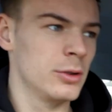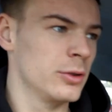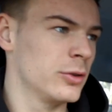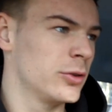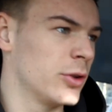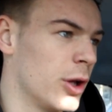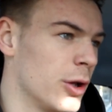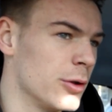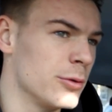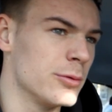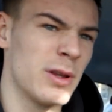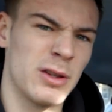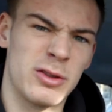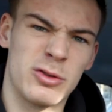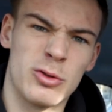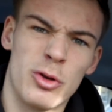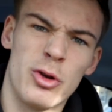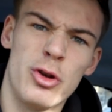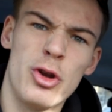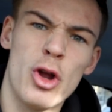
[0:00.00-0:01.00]
So that's
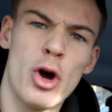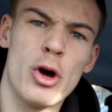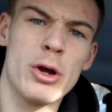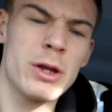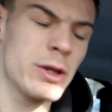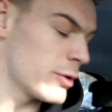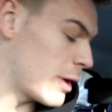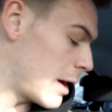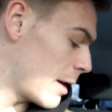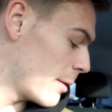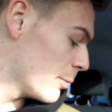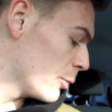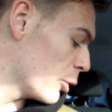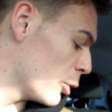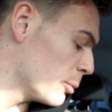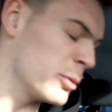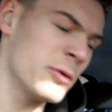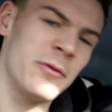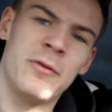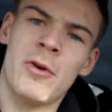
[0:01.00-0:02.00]
got
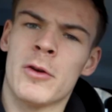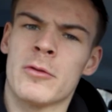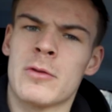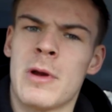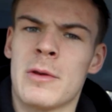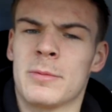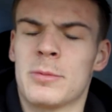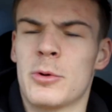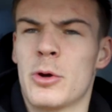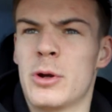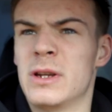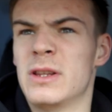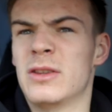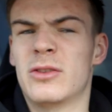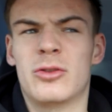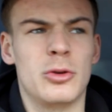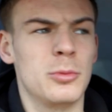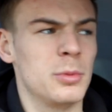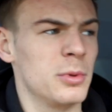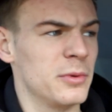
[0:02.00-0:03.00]
9.5 grams of protein and
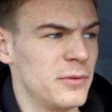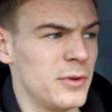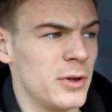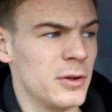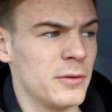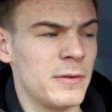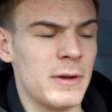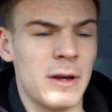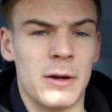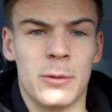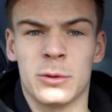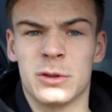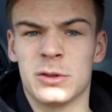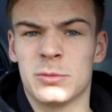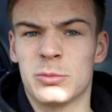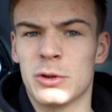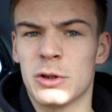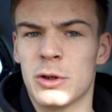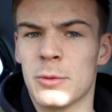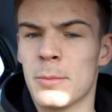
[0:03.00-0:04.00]
2.5 fat, which is
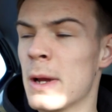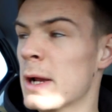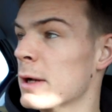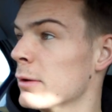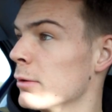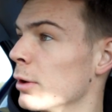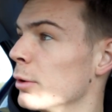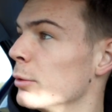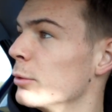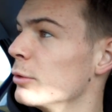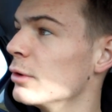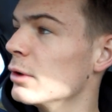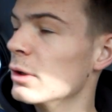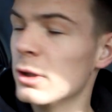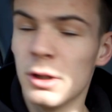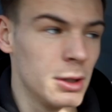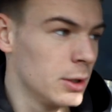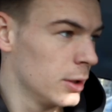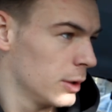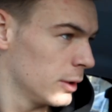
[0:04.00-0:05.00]
pretty good macros.
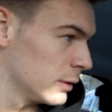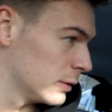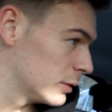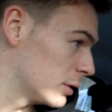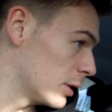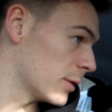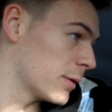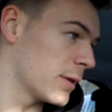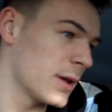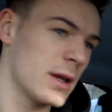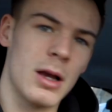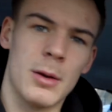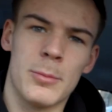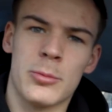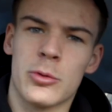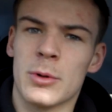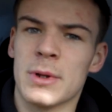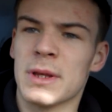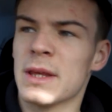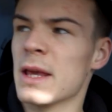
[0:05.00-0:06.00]
So I think I'll
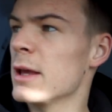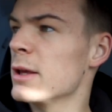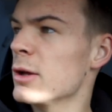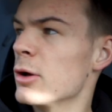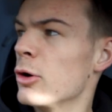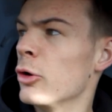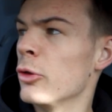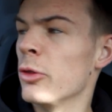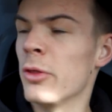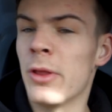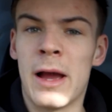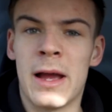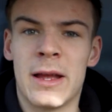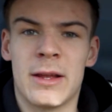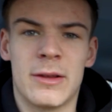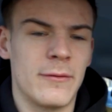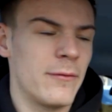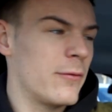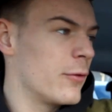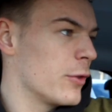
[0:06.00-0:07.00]
probably get on that
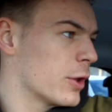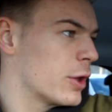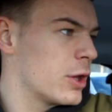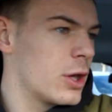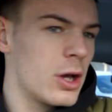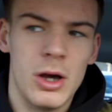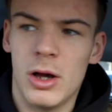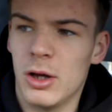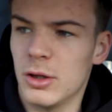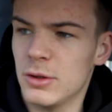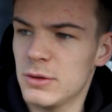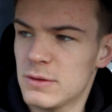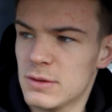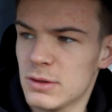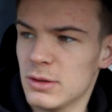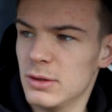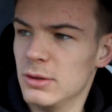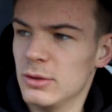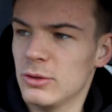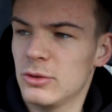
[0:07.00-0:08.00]
for the cut.
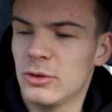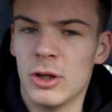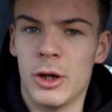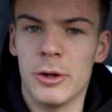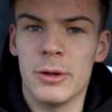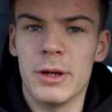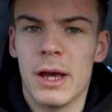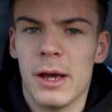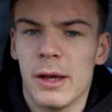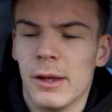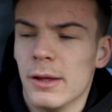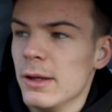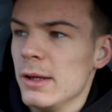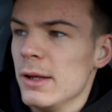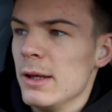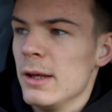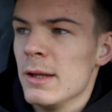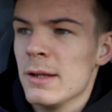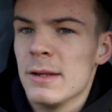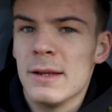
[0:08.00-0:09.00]
So yeah,
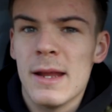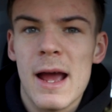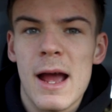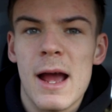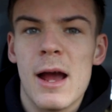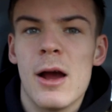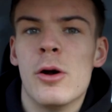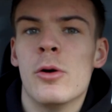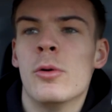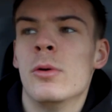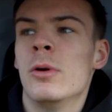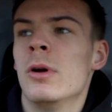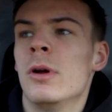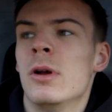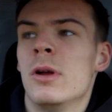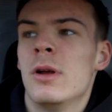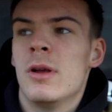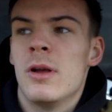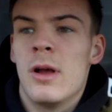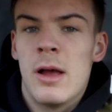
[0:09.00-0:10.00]
now
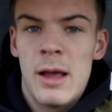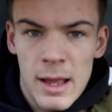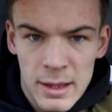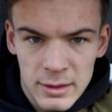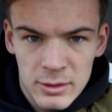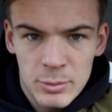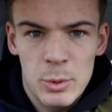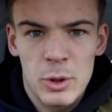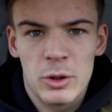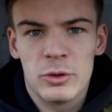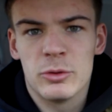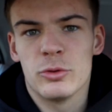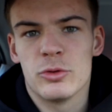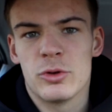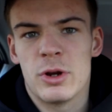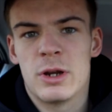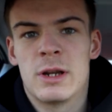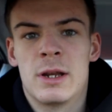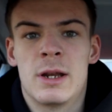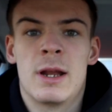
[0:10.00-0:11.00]
head to personal
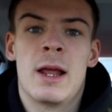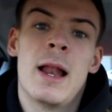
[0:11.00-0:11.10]
training.